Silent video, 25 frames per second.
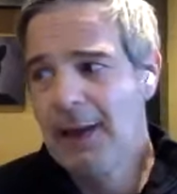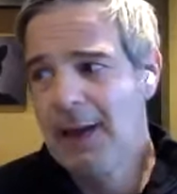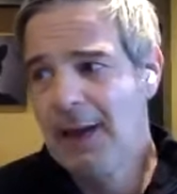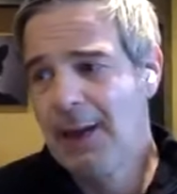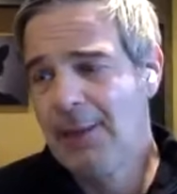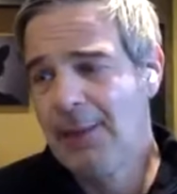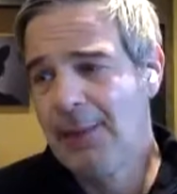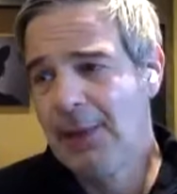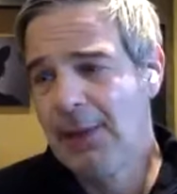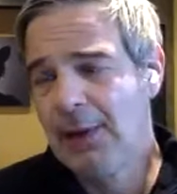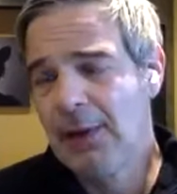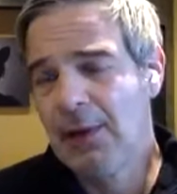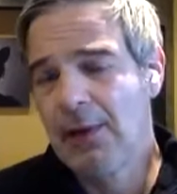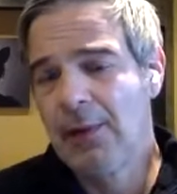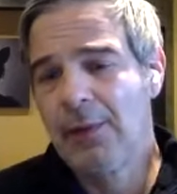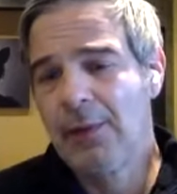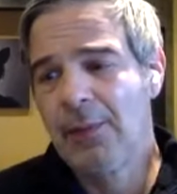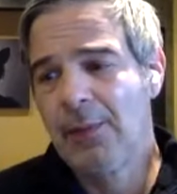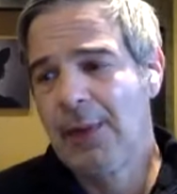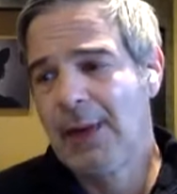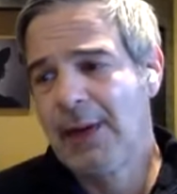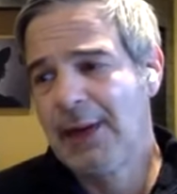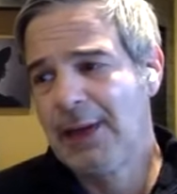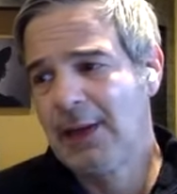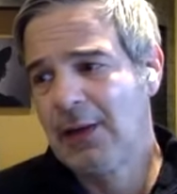yeah, I mean uh, the
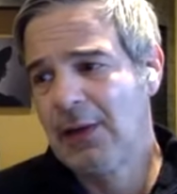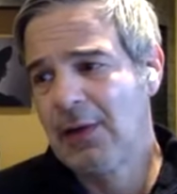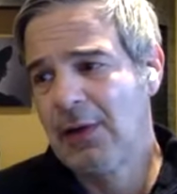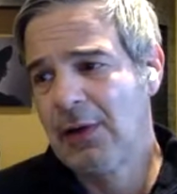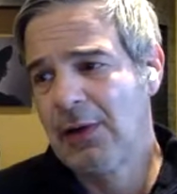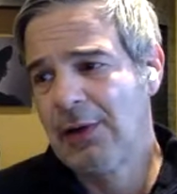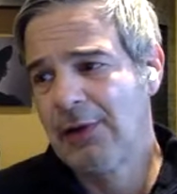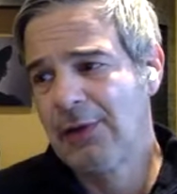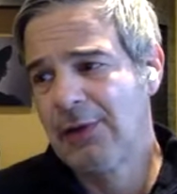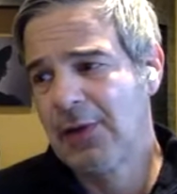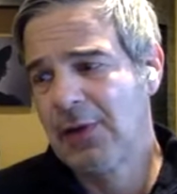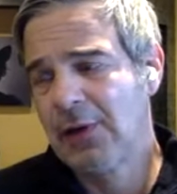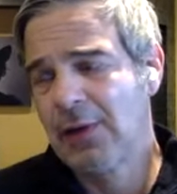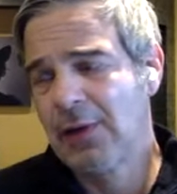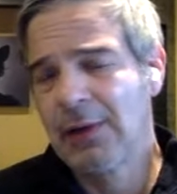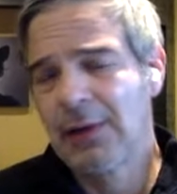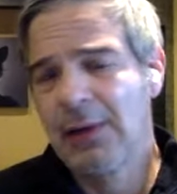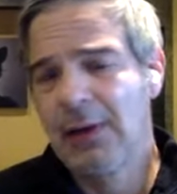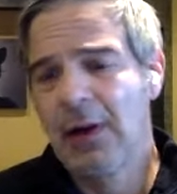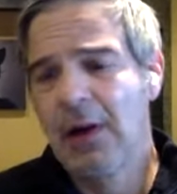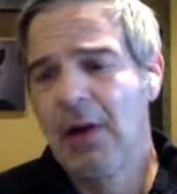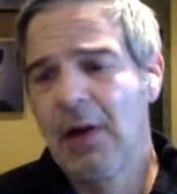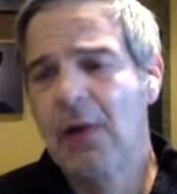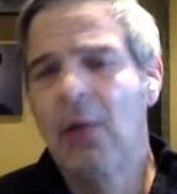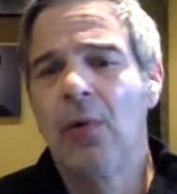mining costs
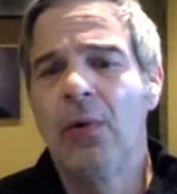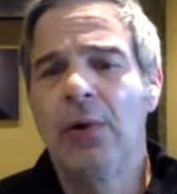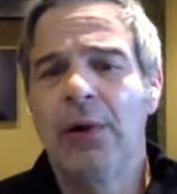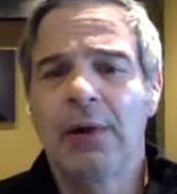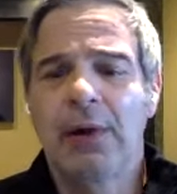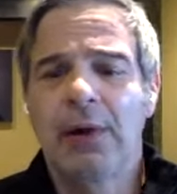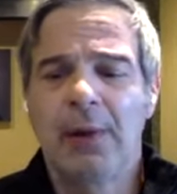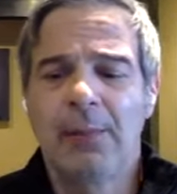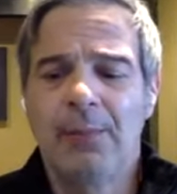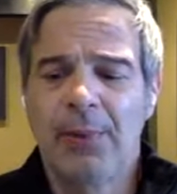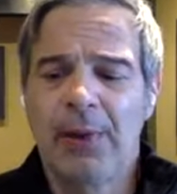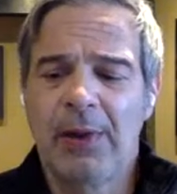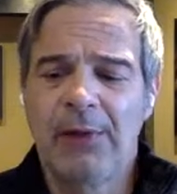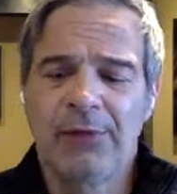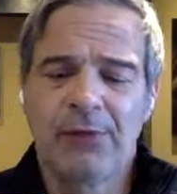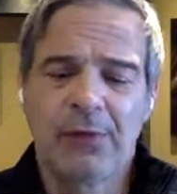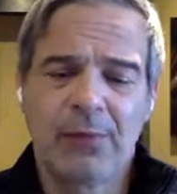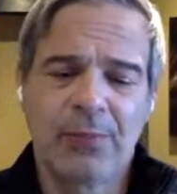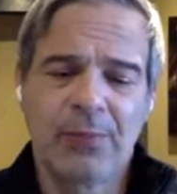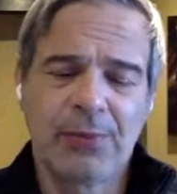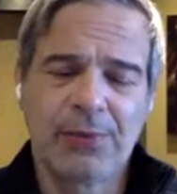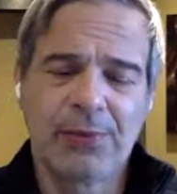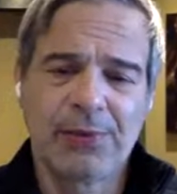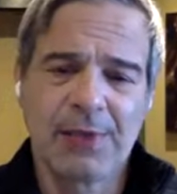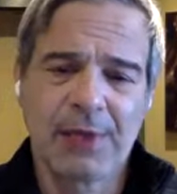already are going up as
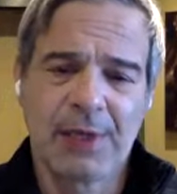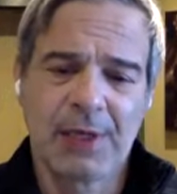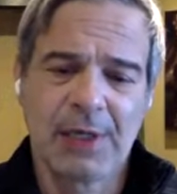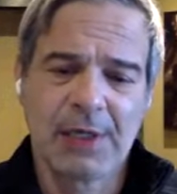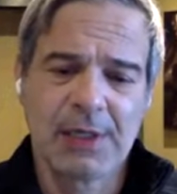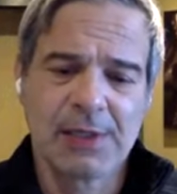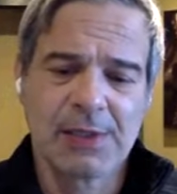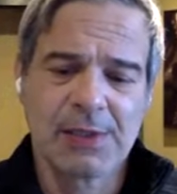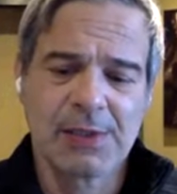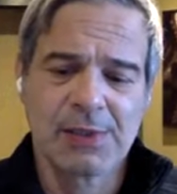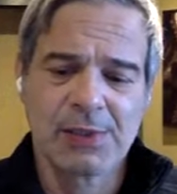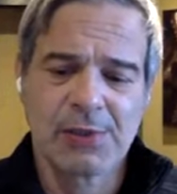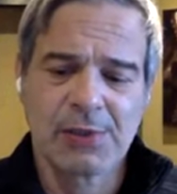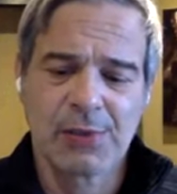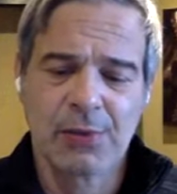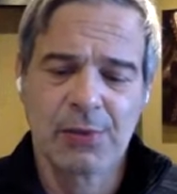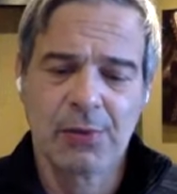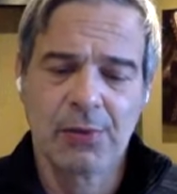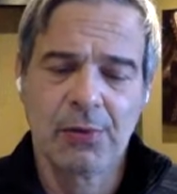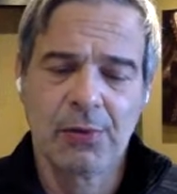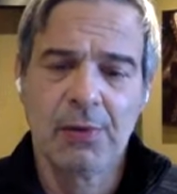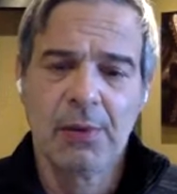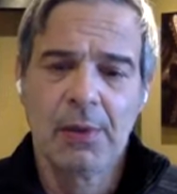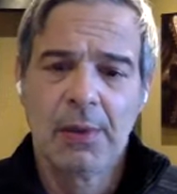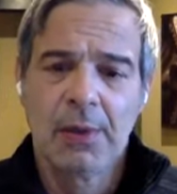it pertains
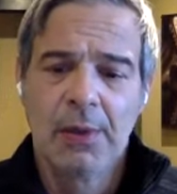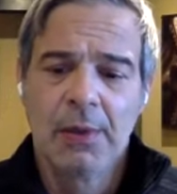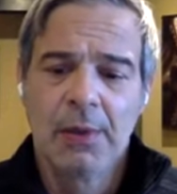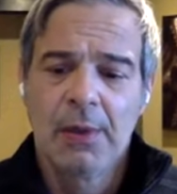to